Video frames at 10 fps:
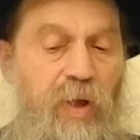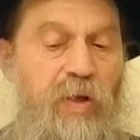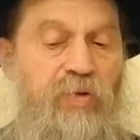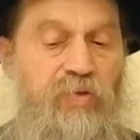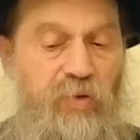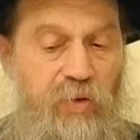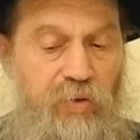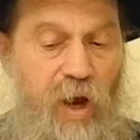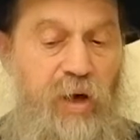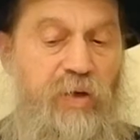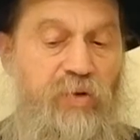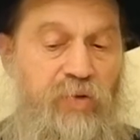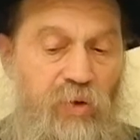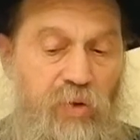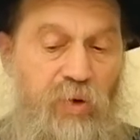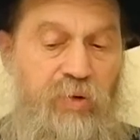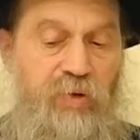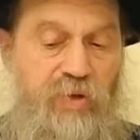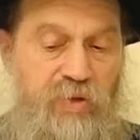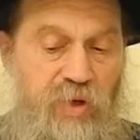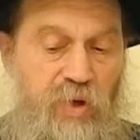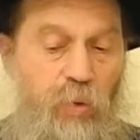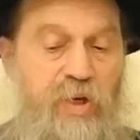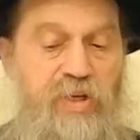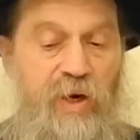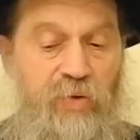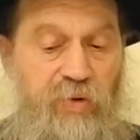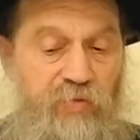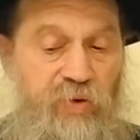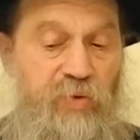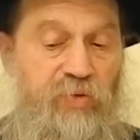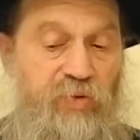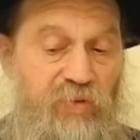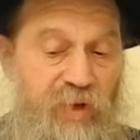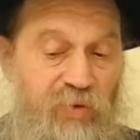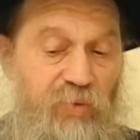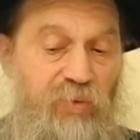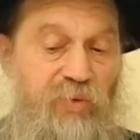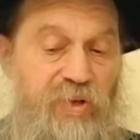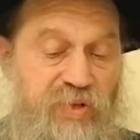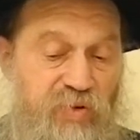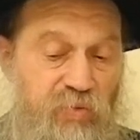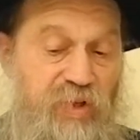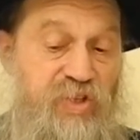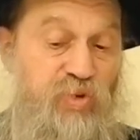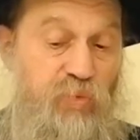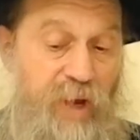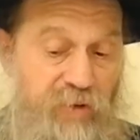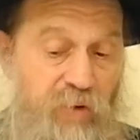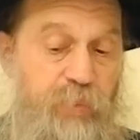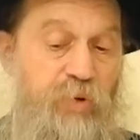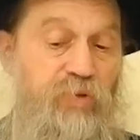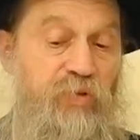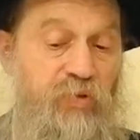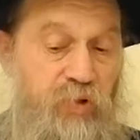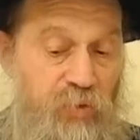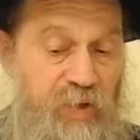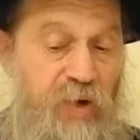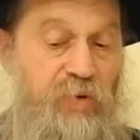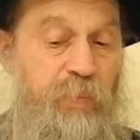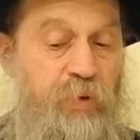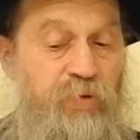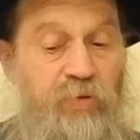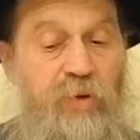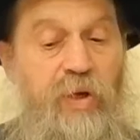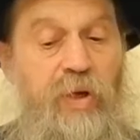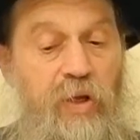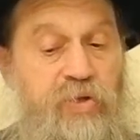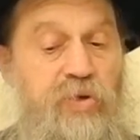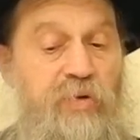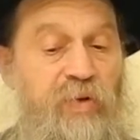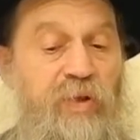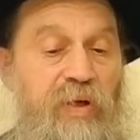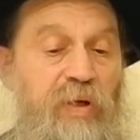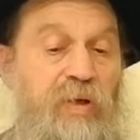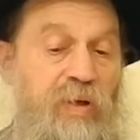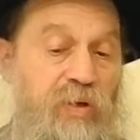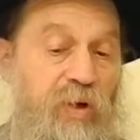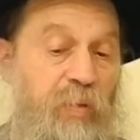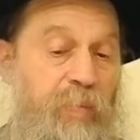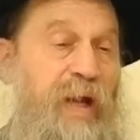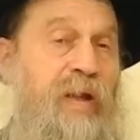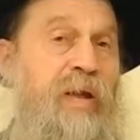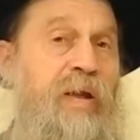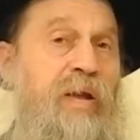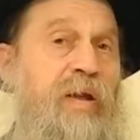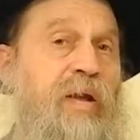is darkness and coldness, which are interferences that do distract the person, slow down the person in serving the Almighty.